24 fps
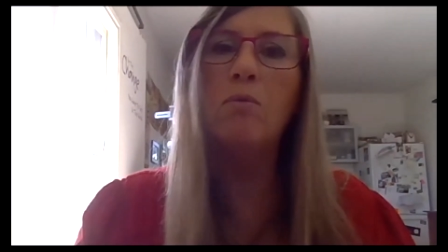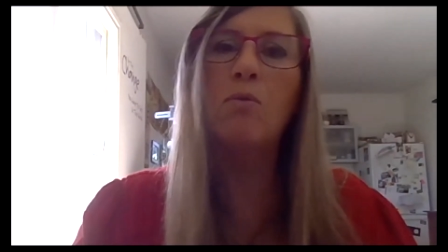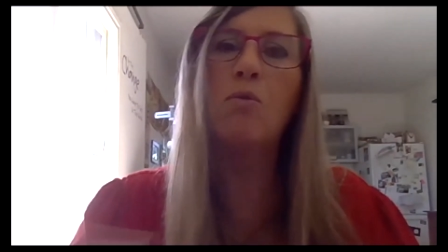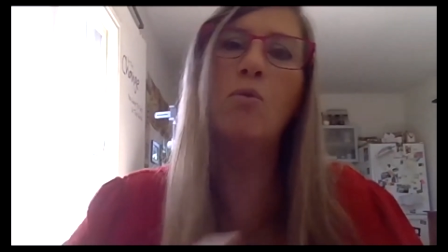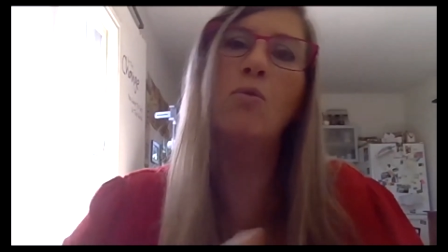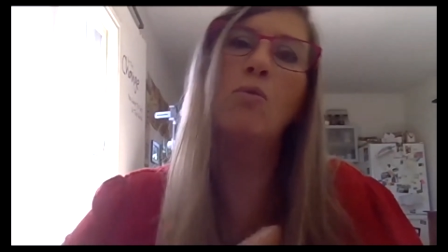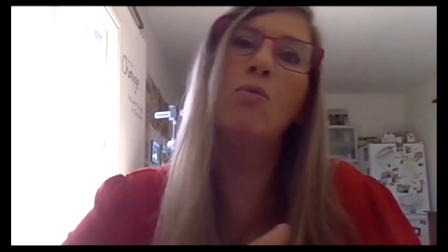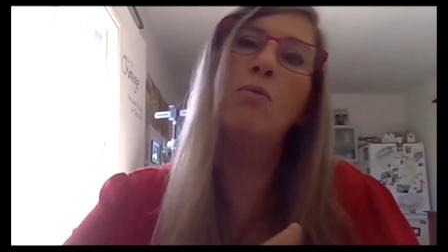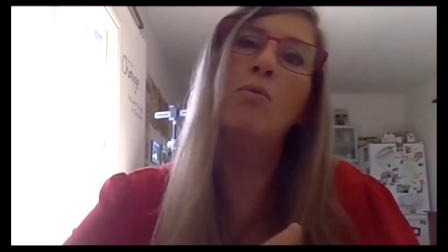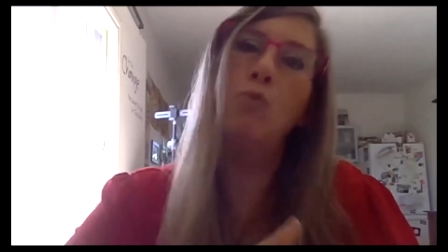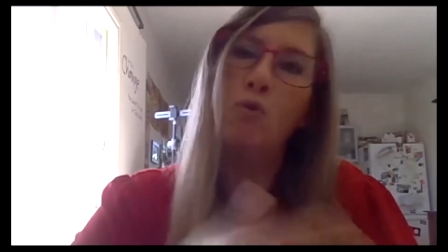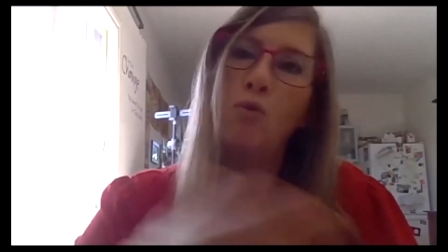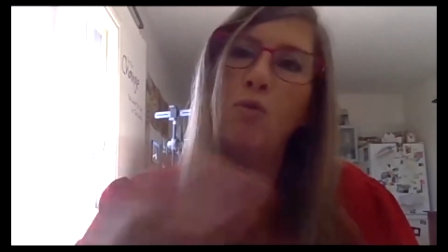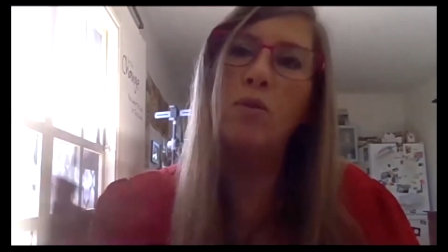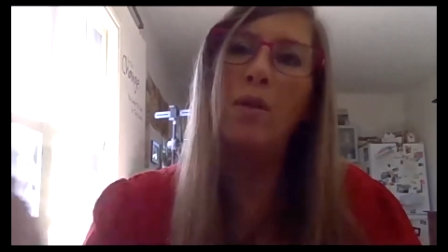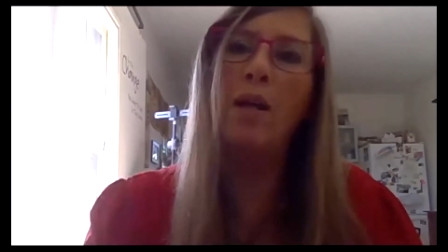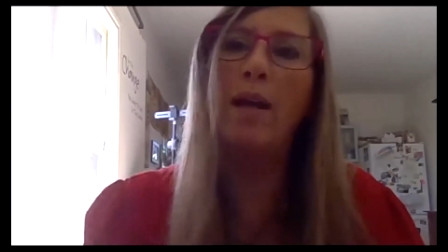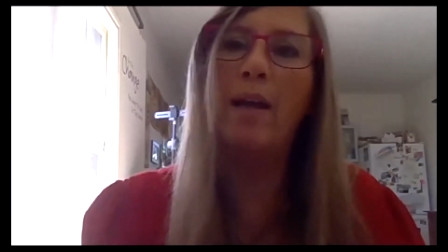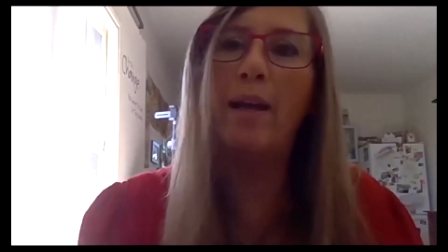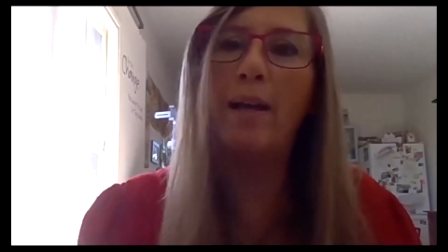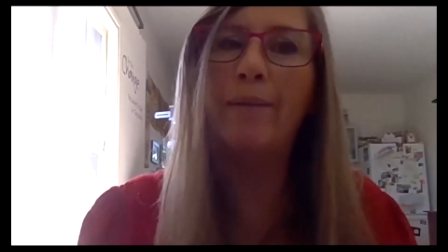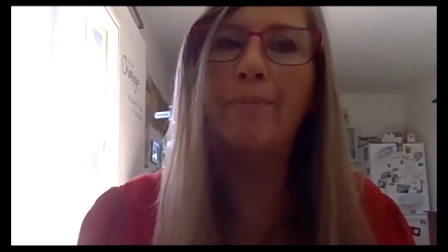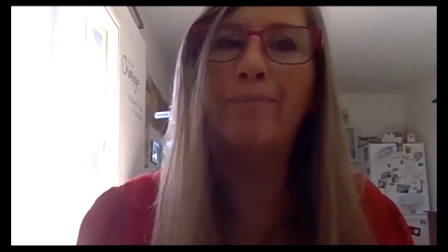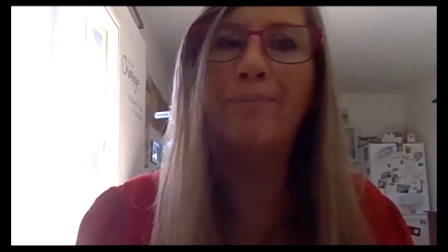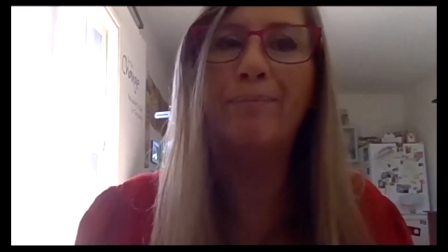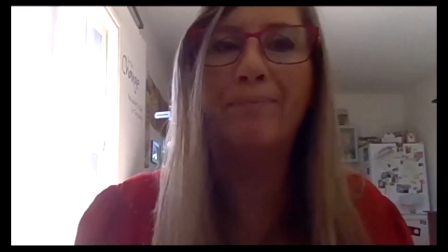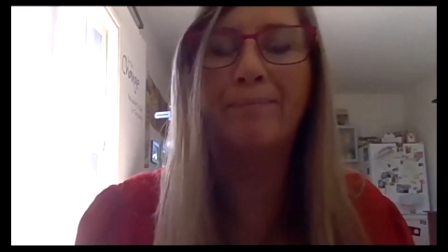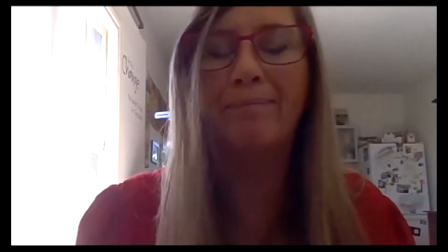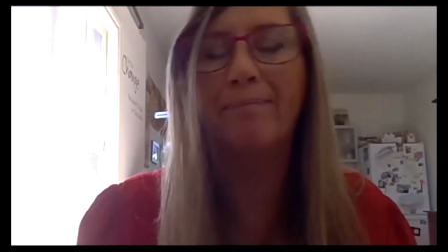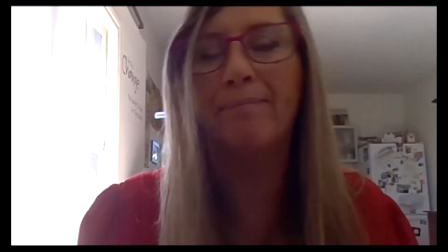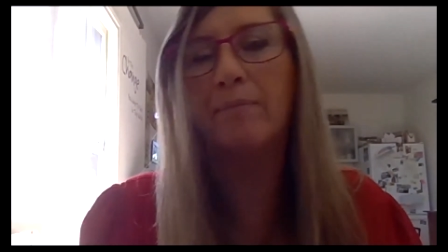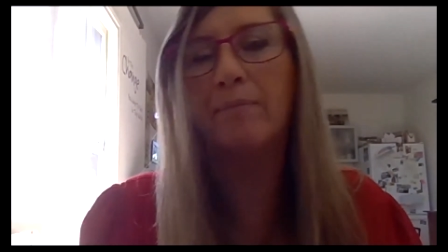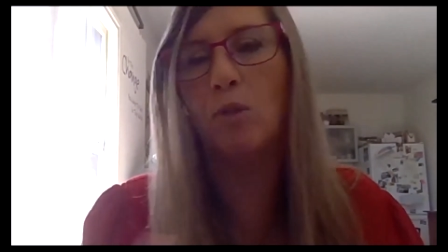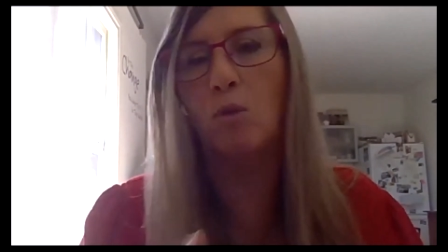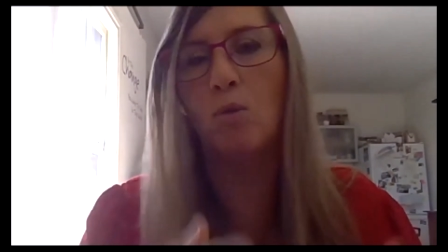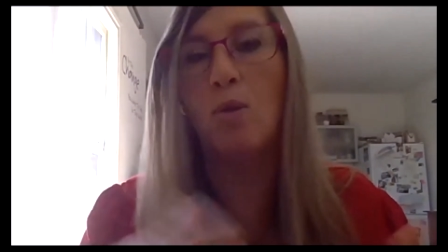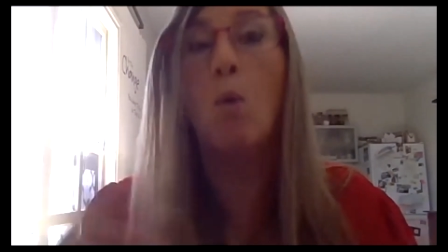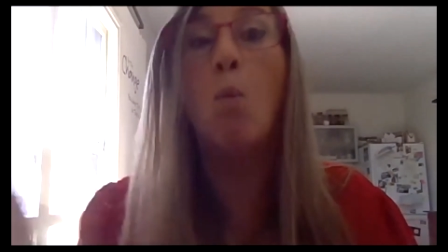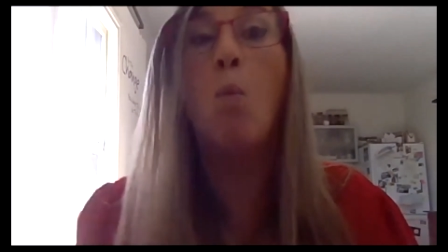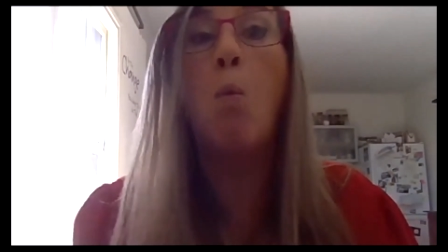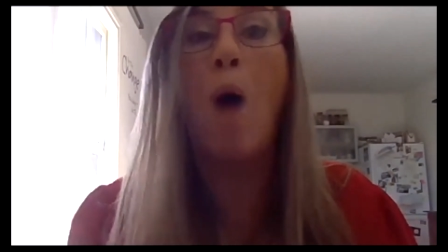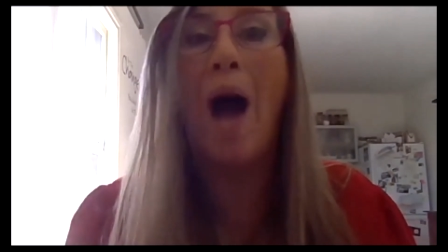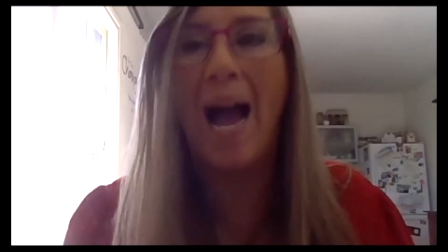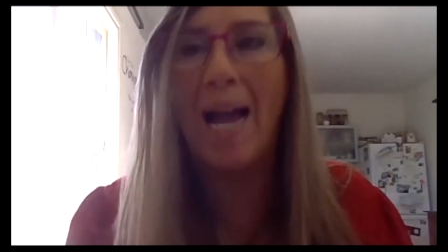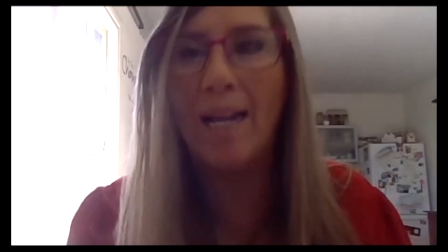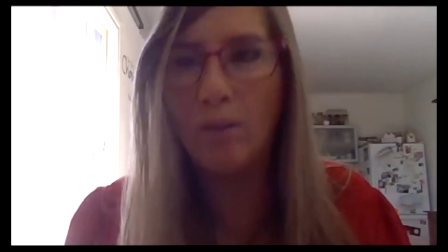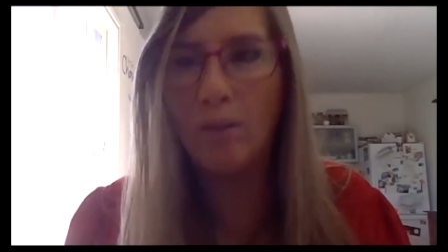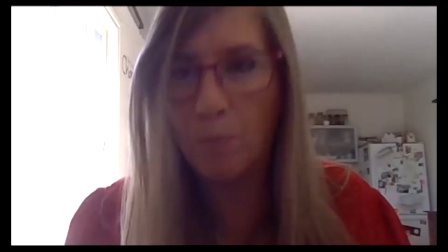the
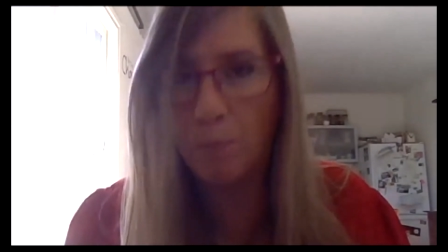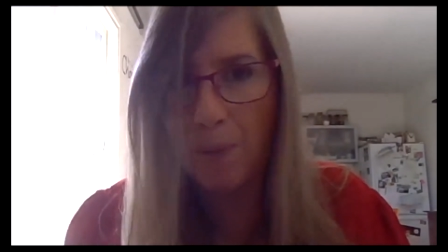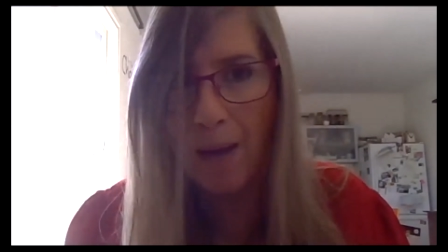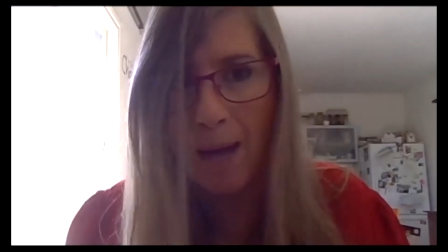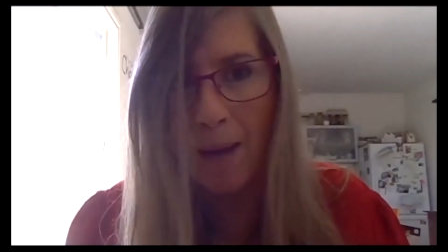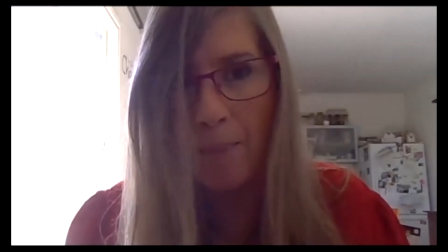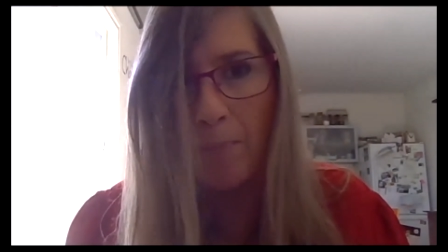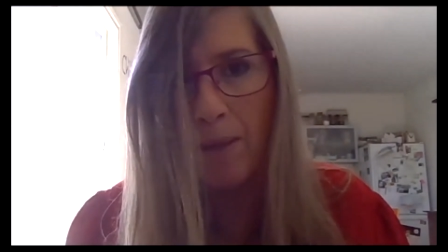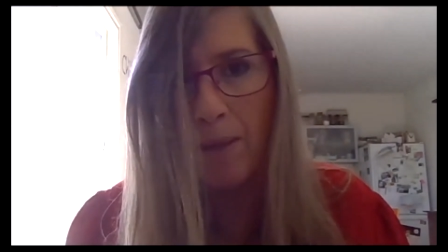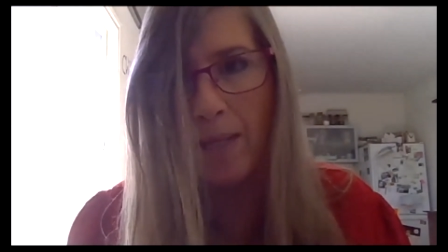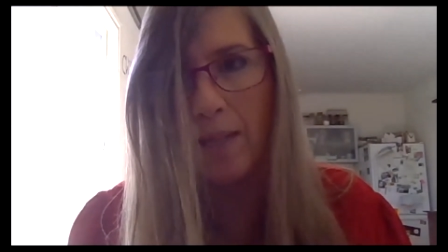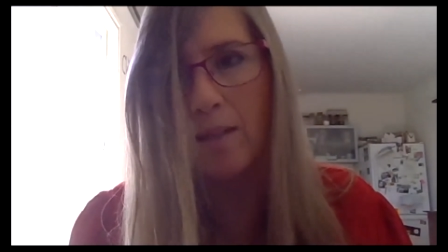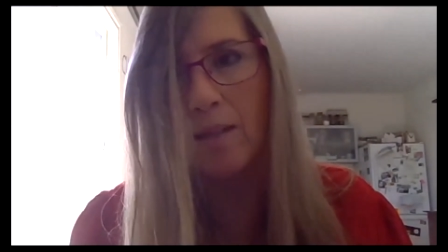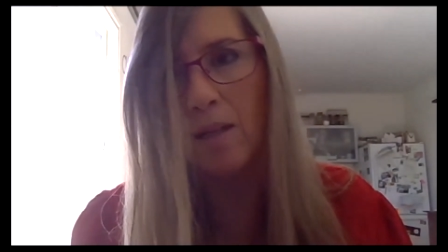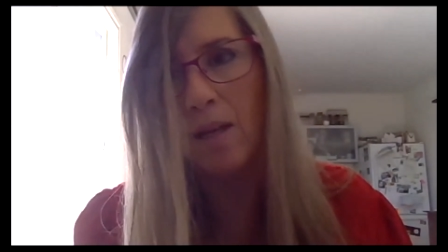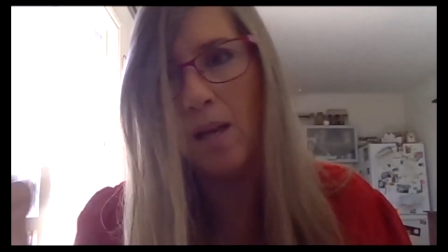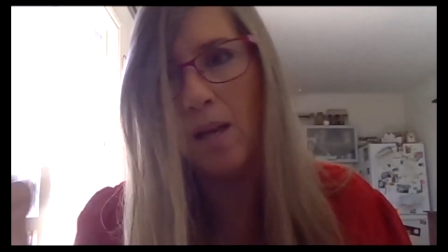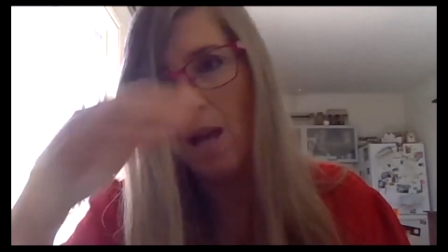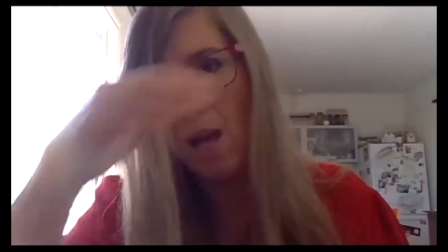wide public.